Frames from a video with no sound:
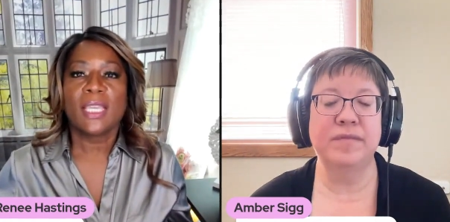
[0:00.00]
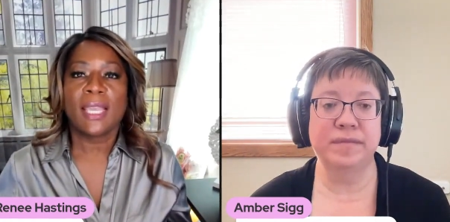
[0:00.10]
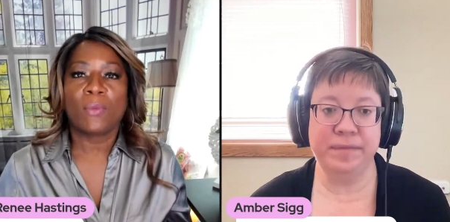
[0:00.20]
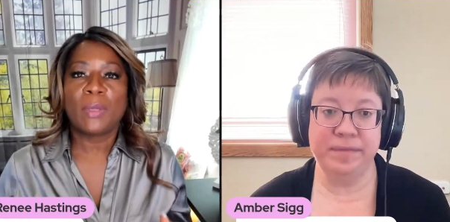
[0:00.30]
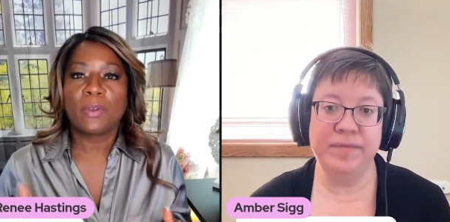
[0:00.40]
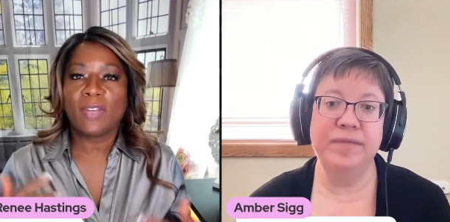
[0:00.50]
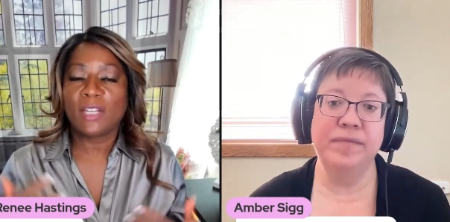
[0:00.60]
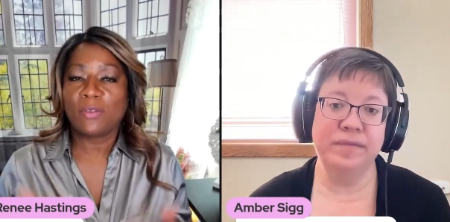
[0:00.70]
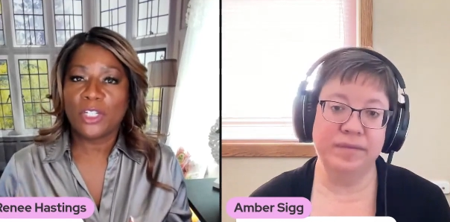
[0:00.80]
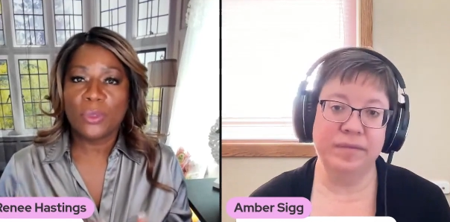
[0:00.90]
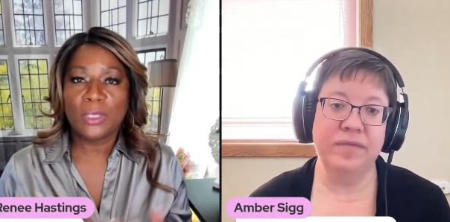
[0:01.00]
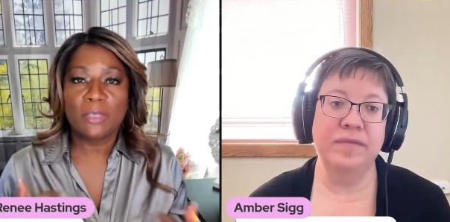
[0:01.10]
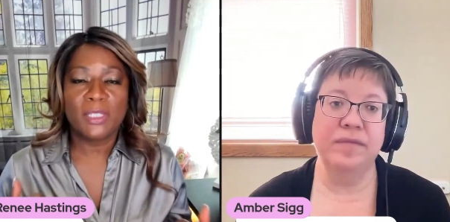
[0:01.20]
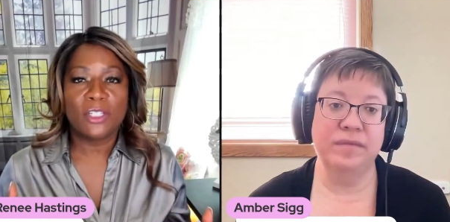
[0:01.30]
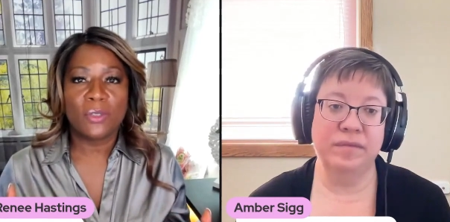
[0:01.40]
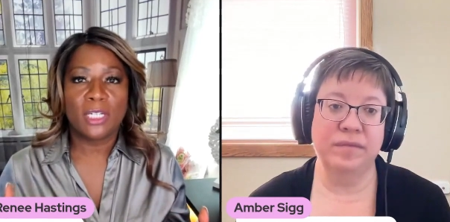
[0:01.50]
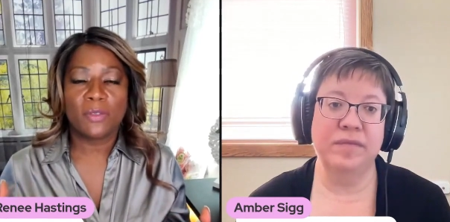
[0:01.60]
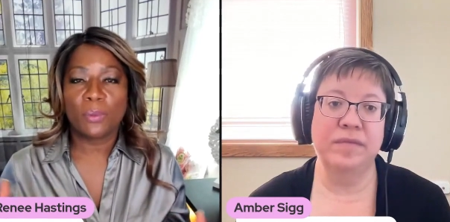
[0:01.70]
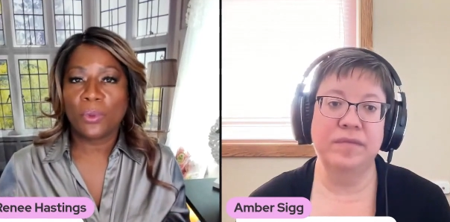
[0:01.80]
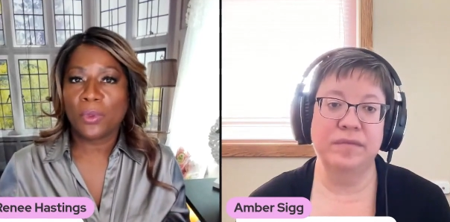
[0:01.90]
Speaker 1: and we provide virtual administrative
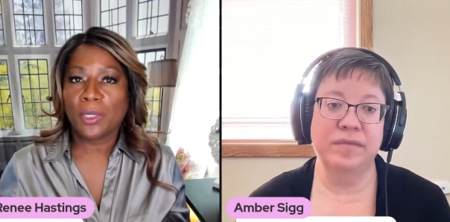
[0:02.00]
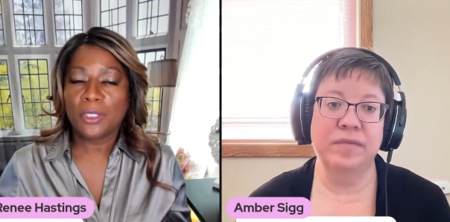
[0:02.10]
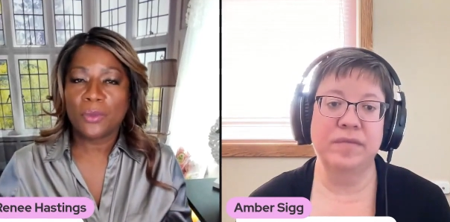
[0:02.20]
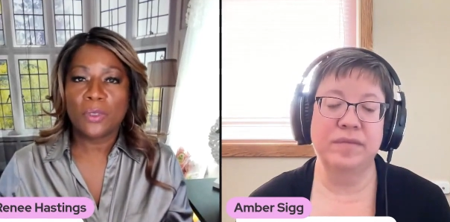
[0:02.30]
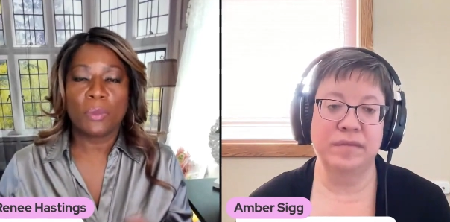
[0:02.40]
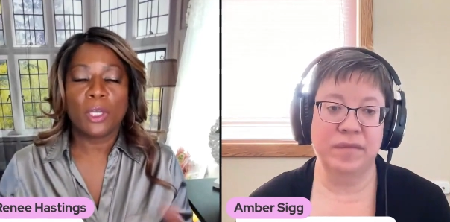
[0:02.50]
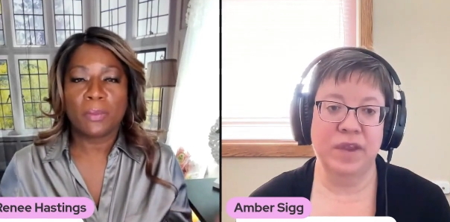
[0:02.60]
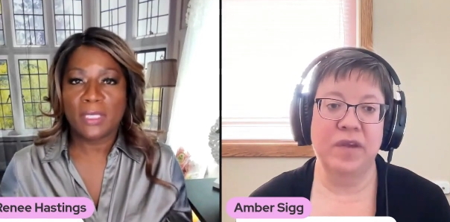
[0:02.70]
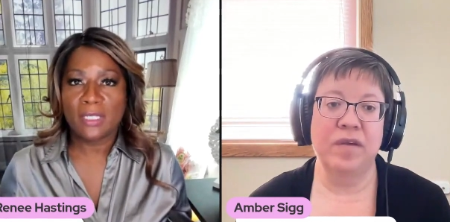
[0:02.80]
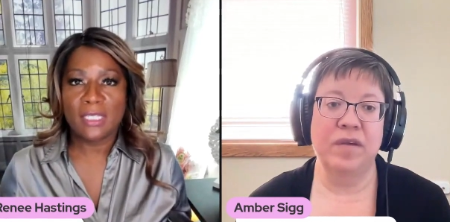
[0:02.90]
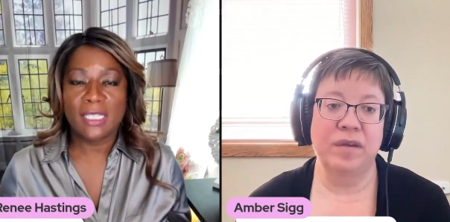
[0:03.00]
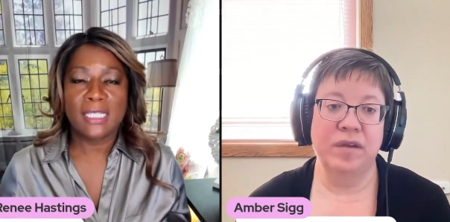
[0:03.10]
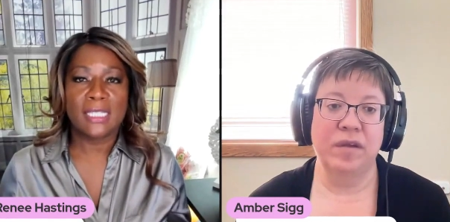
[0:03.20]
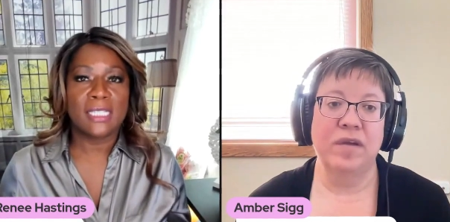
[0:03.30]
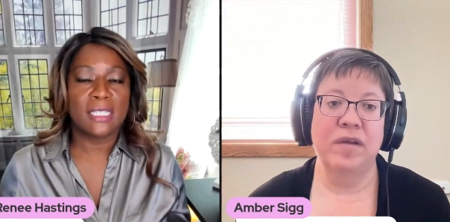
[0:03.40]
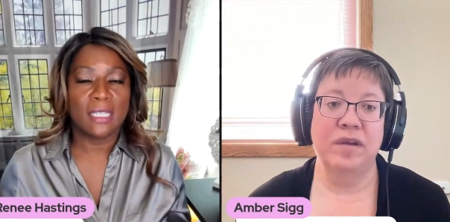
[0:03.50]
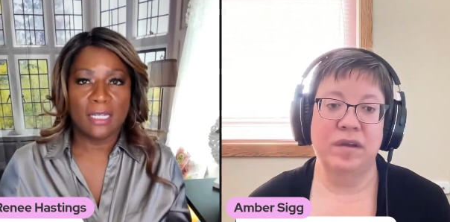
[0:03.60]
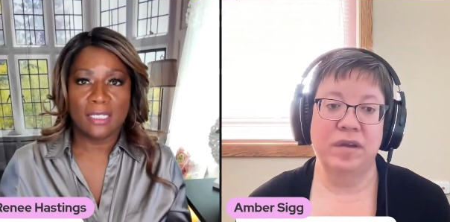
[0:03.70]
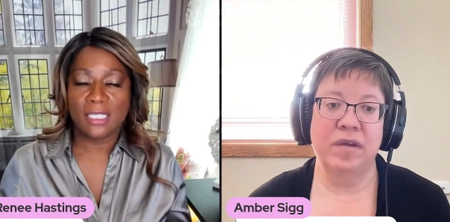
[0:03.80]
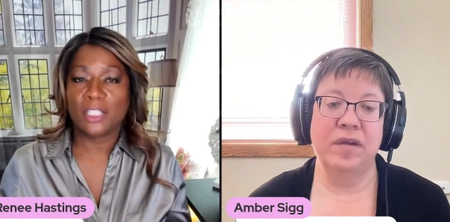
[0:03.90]
support to small businesses and
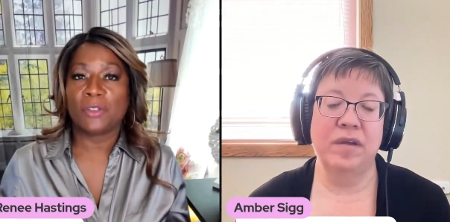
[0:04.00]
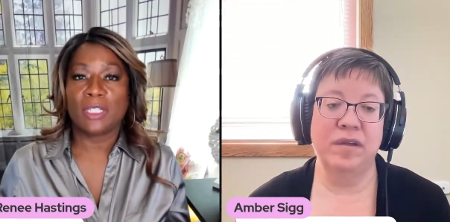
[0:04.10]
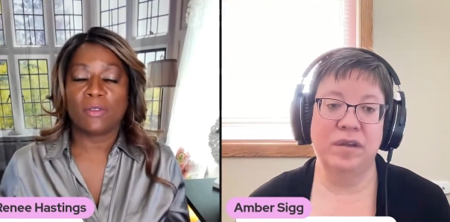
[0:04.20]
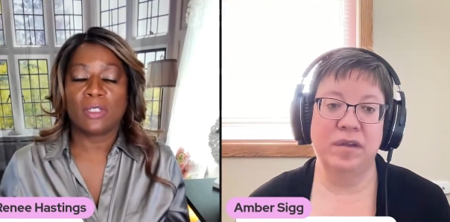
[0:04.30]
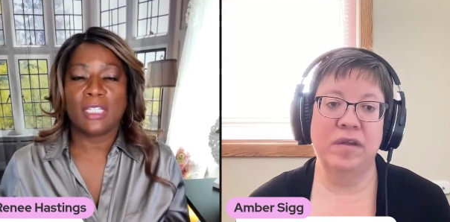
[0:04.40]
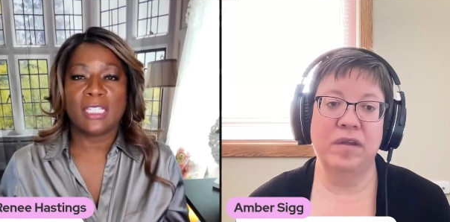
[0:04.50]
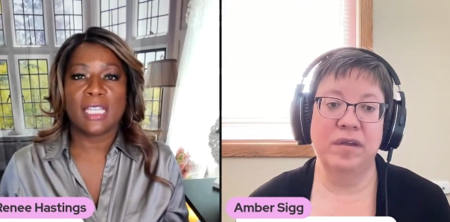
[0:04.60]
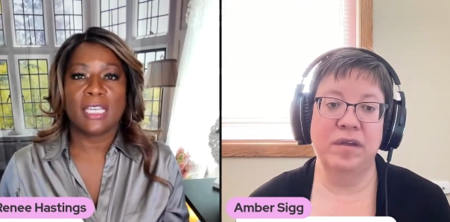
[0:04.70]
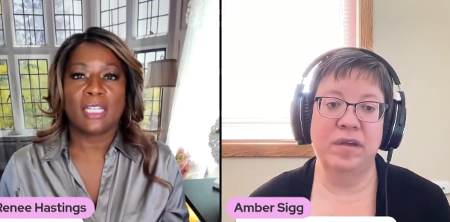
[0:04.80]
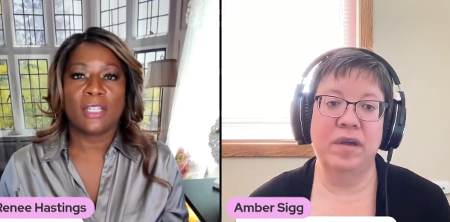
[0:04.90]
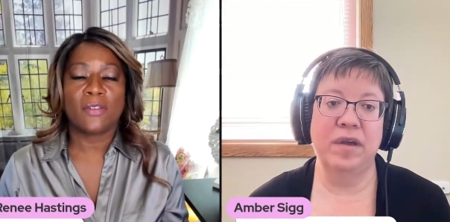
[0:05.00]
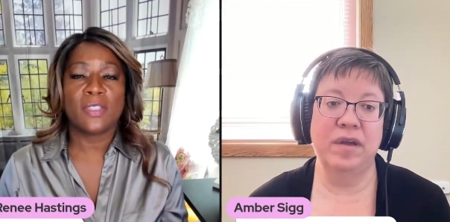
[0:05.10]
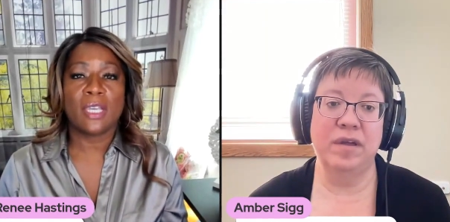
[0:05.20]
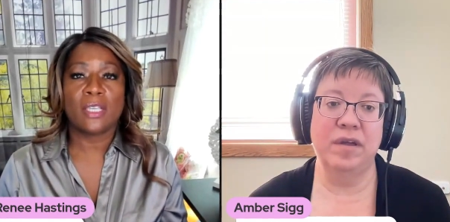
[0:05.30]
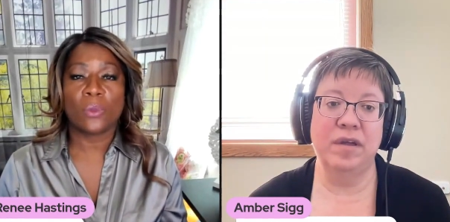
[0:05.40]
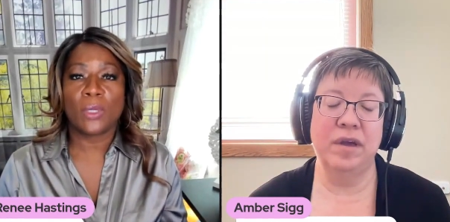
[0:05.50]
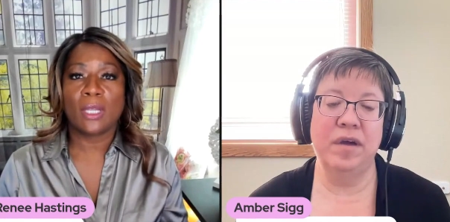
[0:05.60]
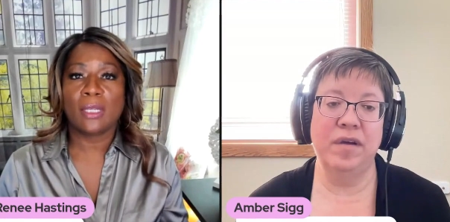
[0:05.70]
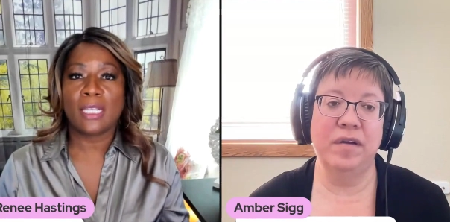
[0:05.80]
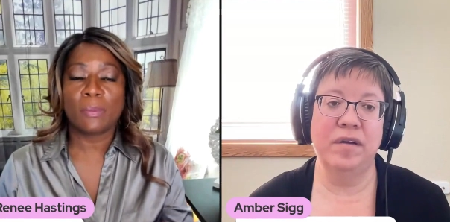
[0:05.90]
and senior level executives, as
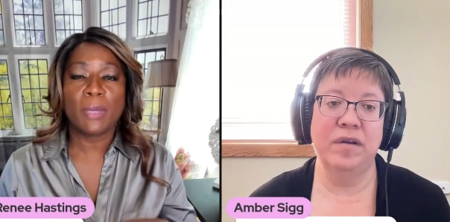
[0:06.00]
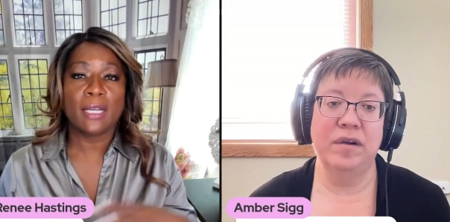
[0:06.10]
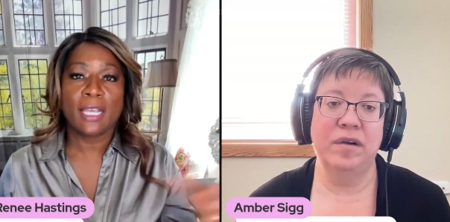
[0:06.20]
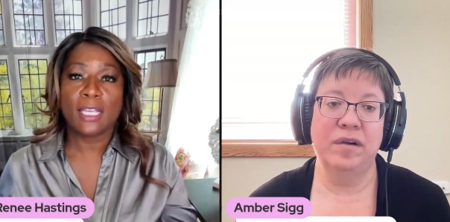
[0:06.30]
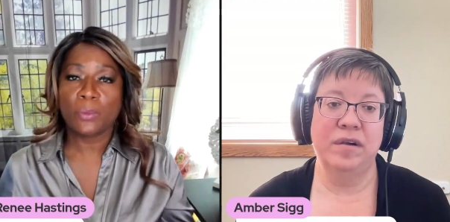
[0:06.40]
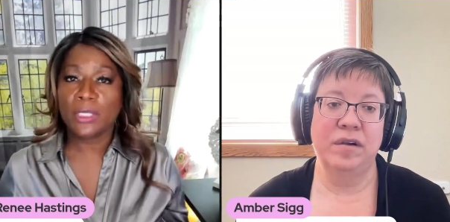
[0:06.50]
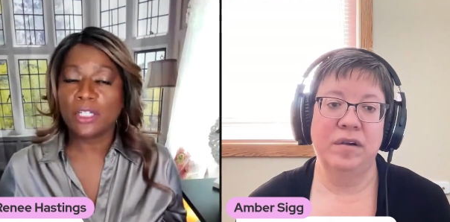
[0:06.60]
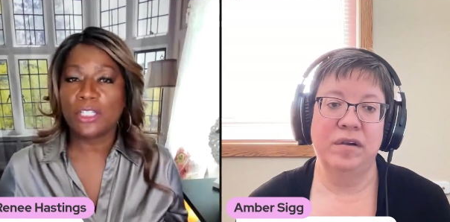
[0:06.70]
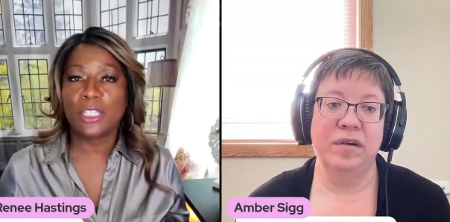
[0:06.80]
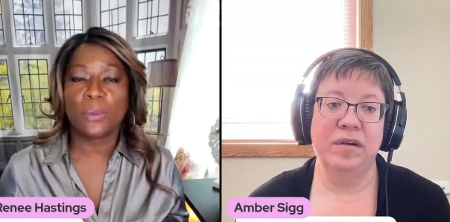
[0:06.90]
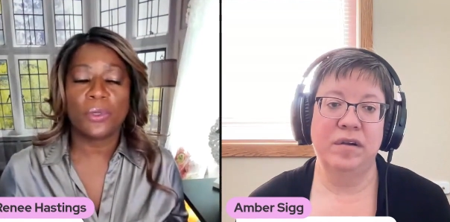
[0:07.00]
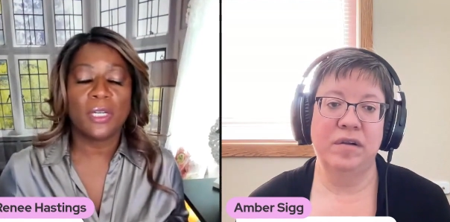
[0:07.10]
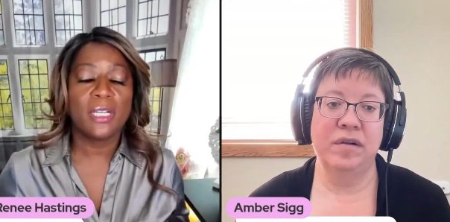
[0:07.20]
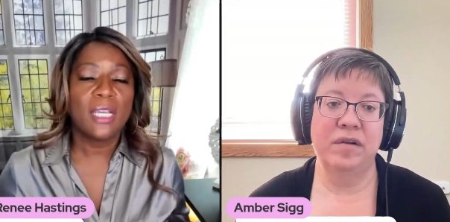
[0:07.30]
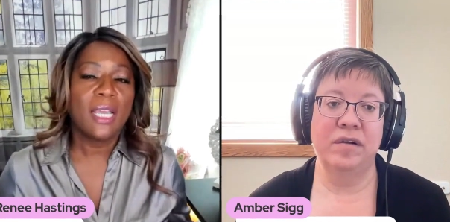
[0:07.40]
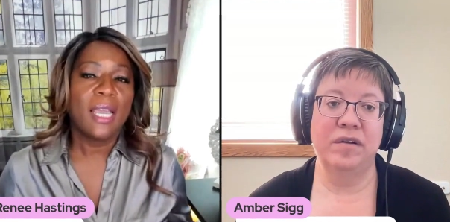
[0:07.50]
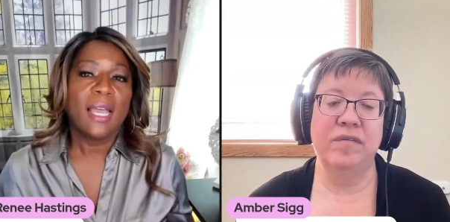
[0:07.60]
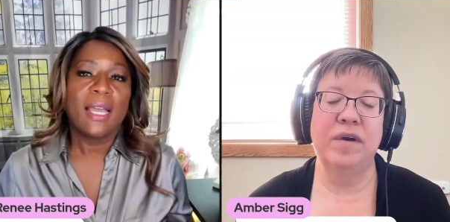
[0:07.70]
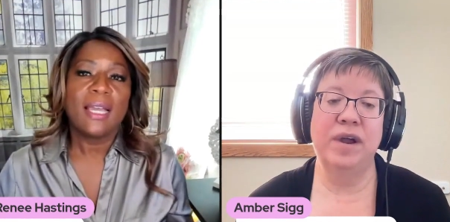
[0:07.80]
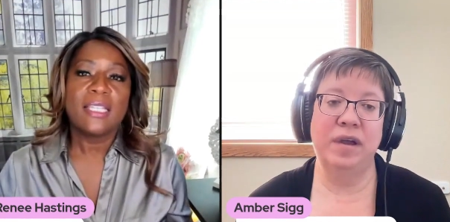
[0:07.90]
well as podcast production support.
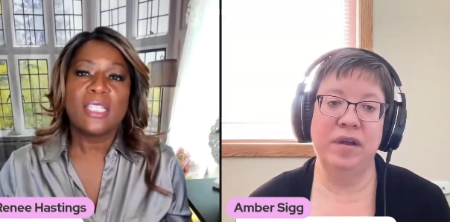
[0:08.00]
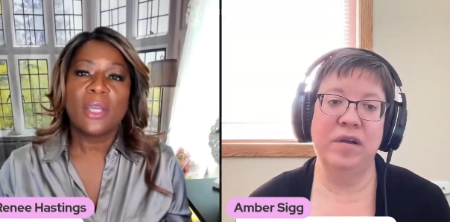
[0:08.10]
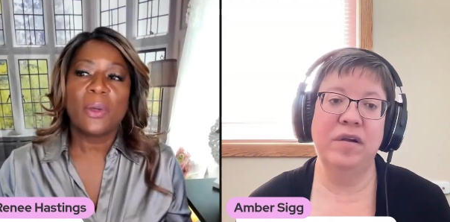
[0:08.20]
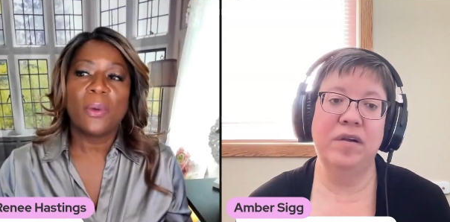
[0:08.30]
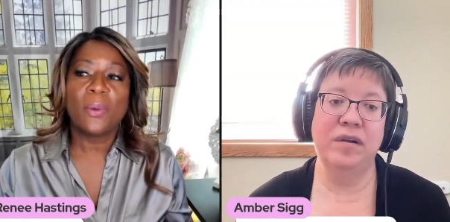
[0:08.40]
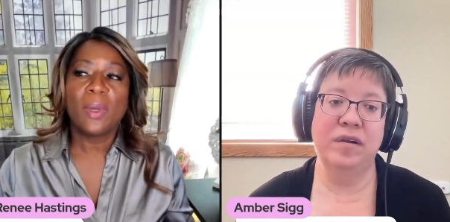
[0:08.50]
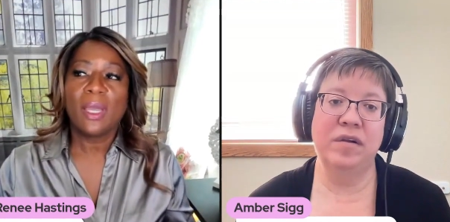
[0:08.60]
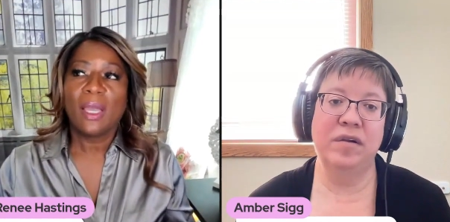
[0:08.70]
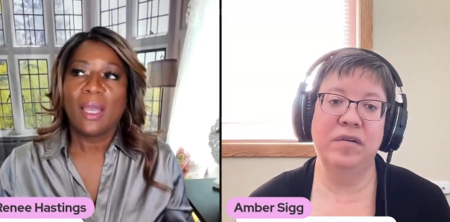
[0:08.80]
So,